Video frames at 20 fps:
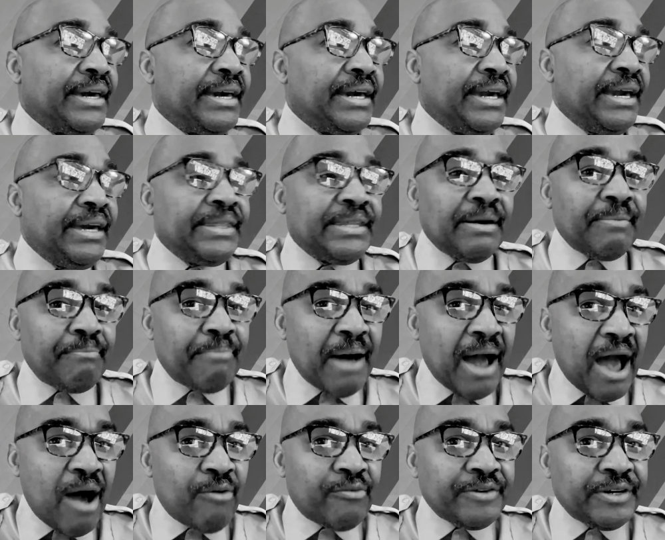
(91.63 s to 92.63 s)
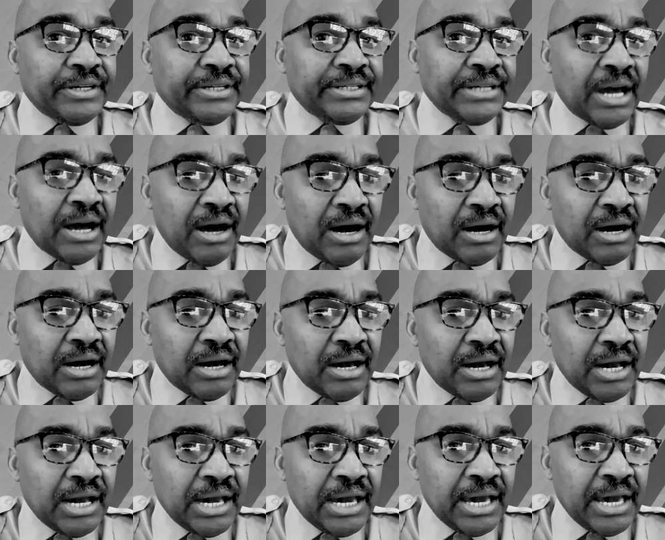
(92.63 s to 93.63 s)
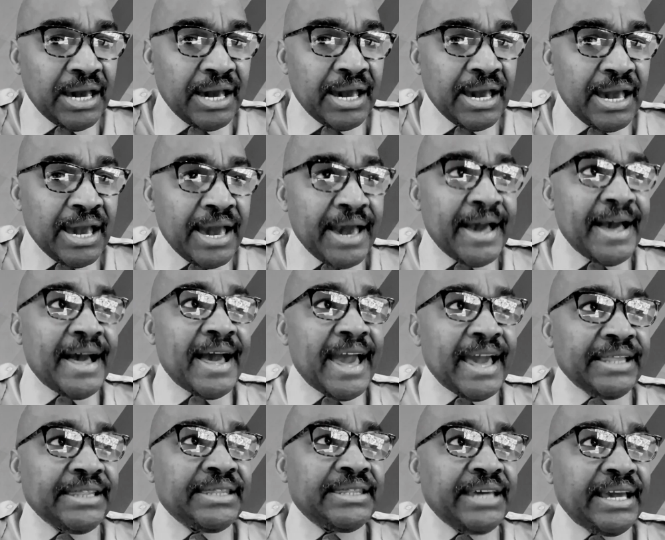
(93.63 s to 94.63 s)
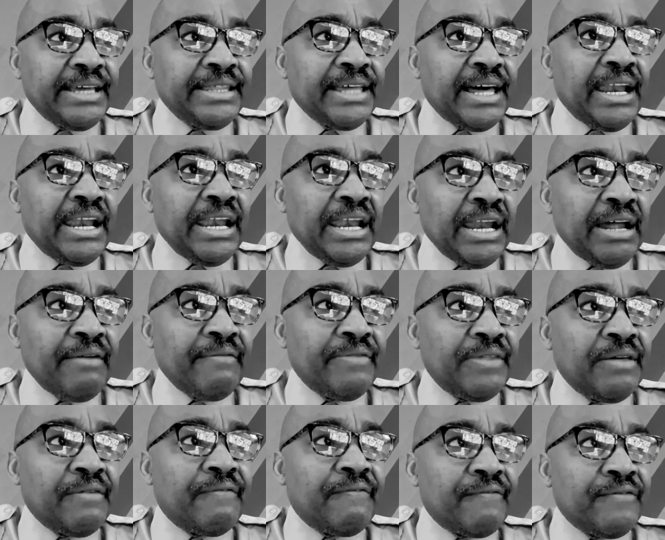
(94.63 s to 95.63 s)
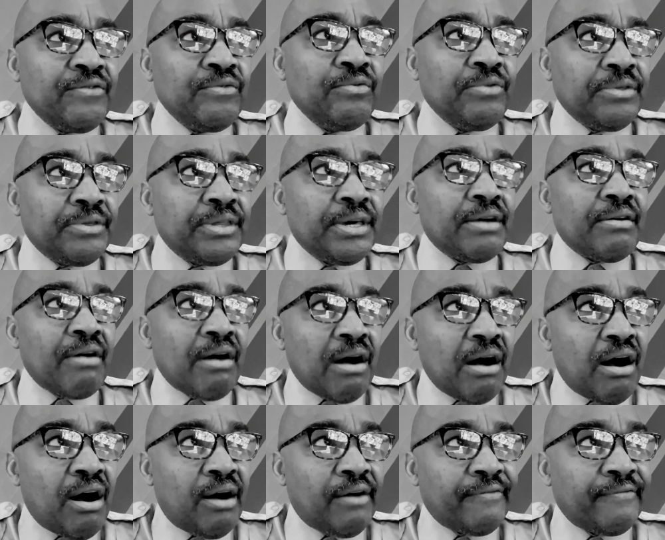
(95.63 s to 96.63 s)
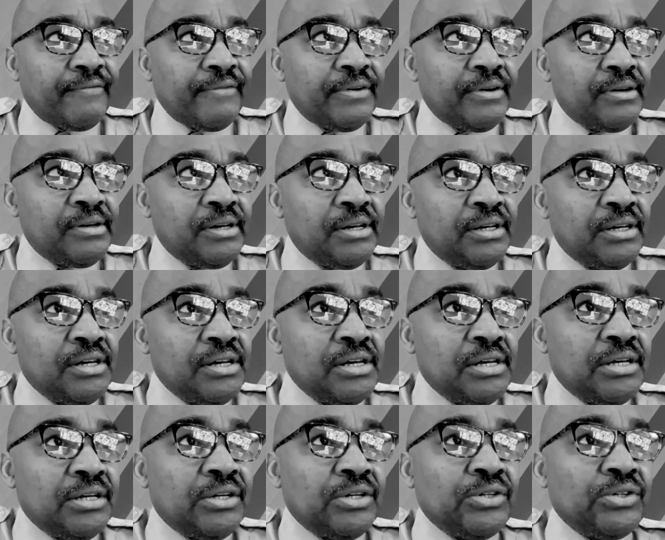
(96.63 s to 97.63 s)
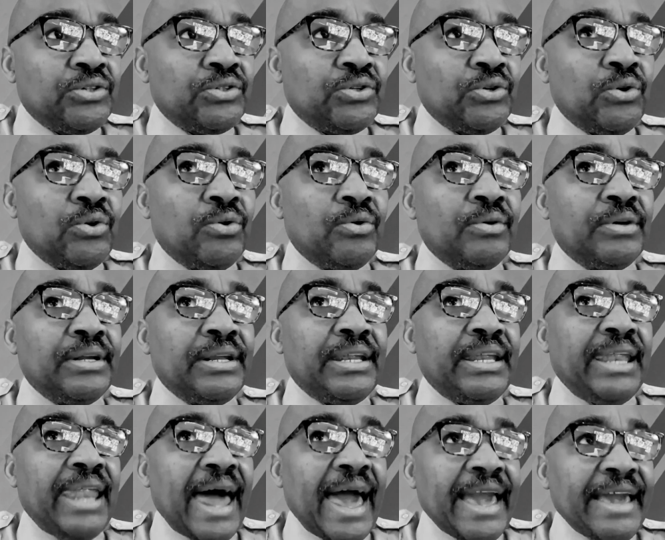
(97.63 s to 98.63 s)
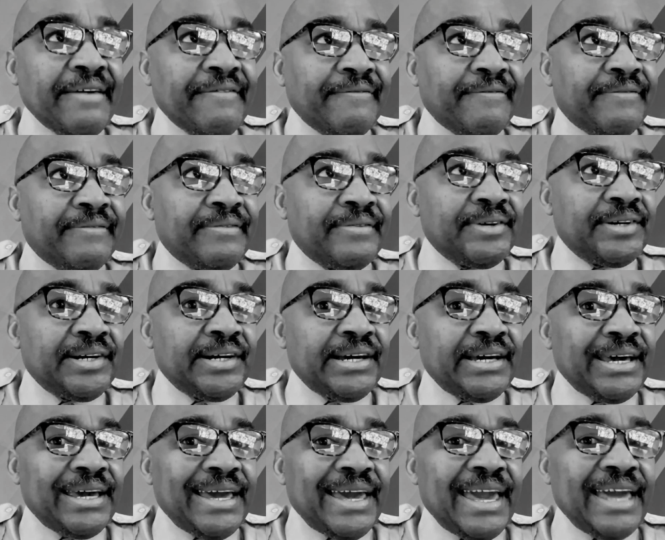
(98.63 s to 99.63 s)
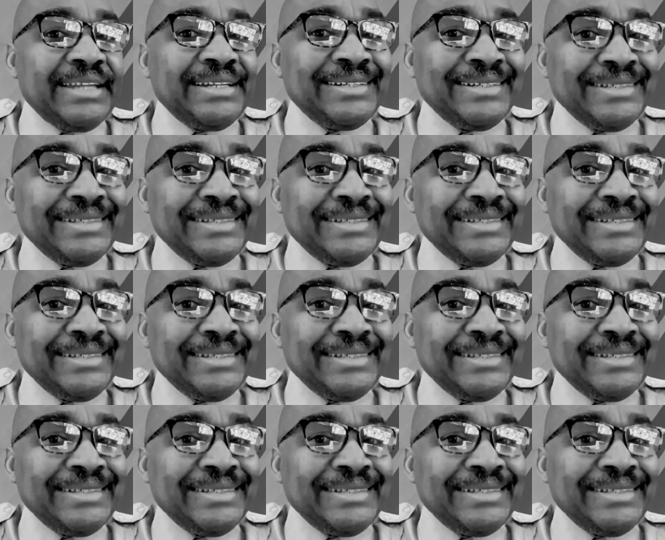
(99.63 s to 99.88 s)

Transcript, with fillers: in the power of the tongue, and they that love the fruit thereof. So life and